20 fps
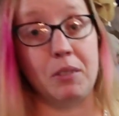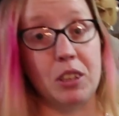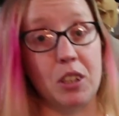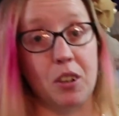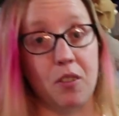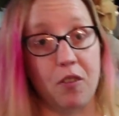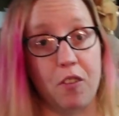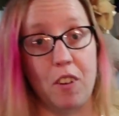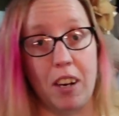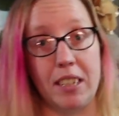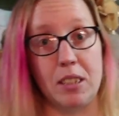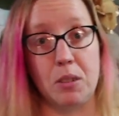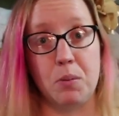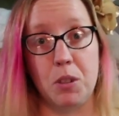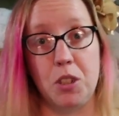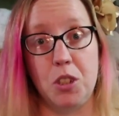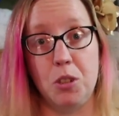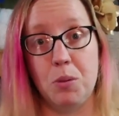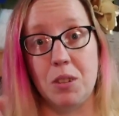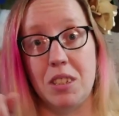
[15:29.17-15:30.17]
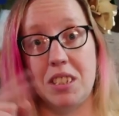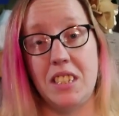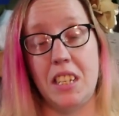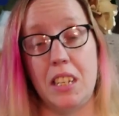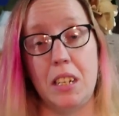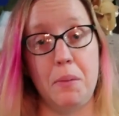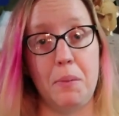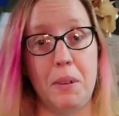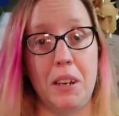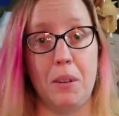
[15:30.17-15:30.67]
with their friends, which you will see
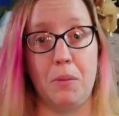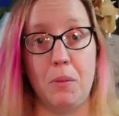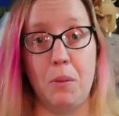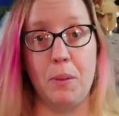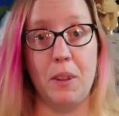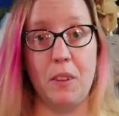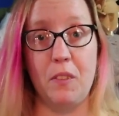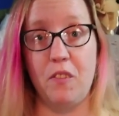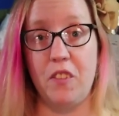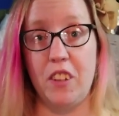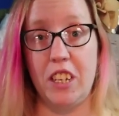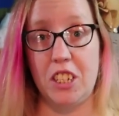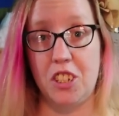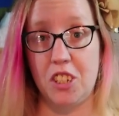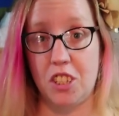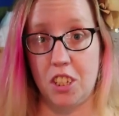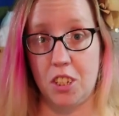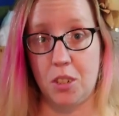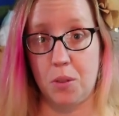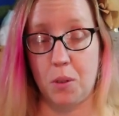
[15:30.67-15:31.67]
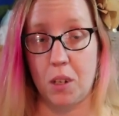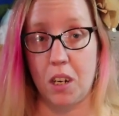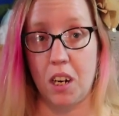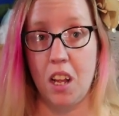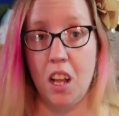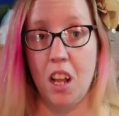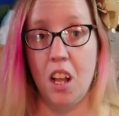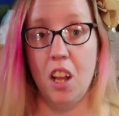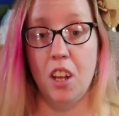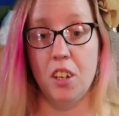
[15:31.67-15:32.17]
in a minute when we finish the tour.
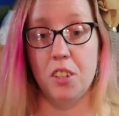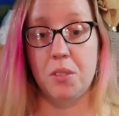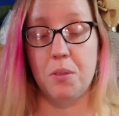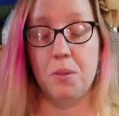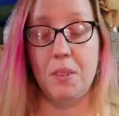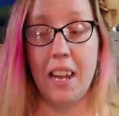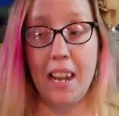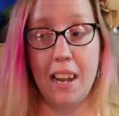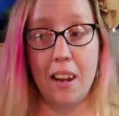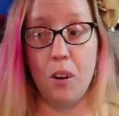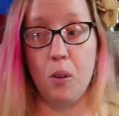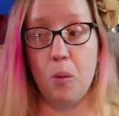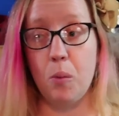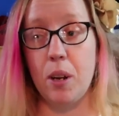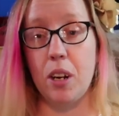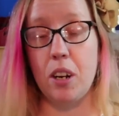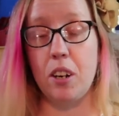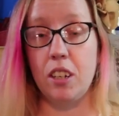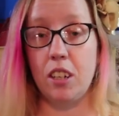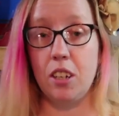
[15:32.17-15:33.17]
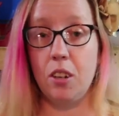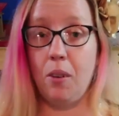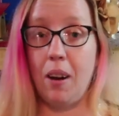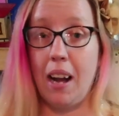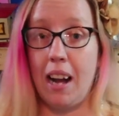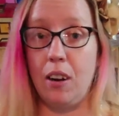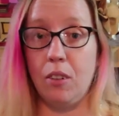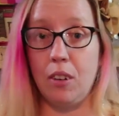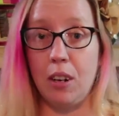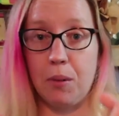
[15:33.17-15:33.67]
So now we are going to go
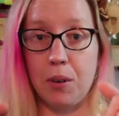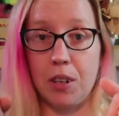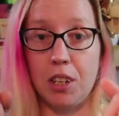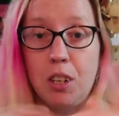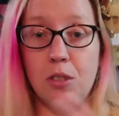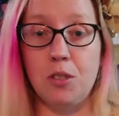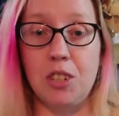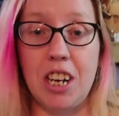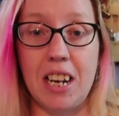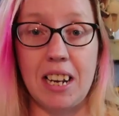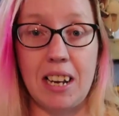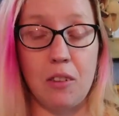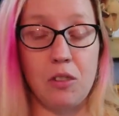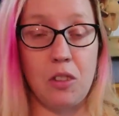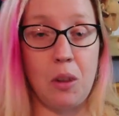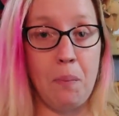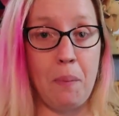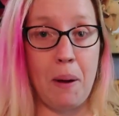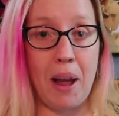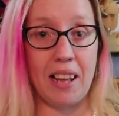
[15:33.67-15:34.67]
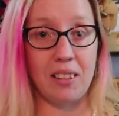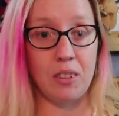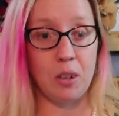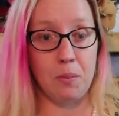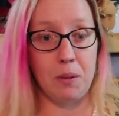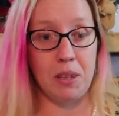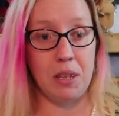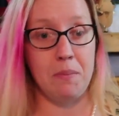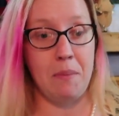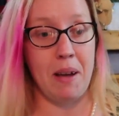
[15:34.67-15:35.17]
out and we're going to go check out the
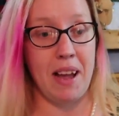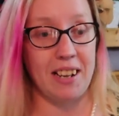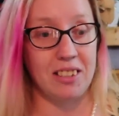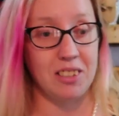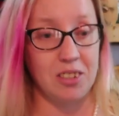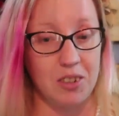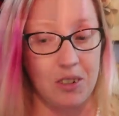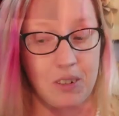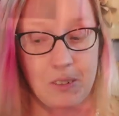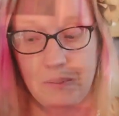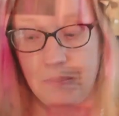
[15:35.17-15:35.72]
bathroom and the master.